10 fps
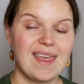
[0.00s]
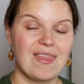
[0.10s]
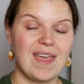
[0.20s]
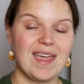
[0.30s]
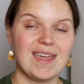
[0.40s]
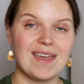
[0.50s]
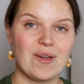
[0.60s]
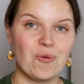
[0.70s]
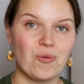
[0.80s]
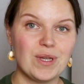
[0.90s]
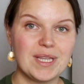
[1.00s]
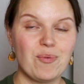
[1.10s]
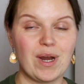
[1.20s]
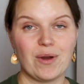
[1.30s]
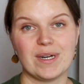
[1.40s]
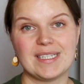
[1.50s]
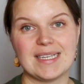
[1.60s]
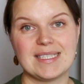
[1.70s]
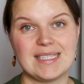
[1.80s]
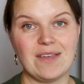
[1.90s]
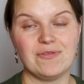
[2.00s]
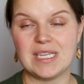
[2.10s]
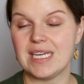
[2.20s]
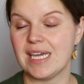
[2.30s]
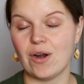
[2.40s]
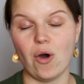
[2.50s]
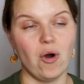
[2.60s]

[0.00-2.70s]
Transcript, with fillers: They really prioritize safety in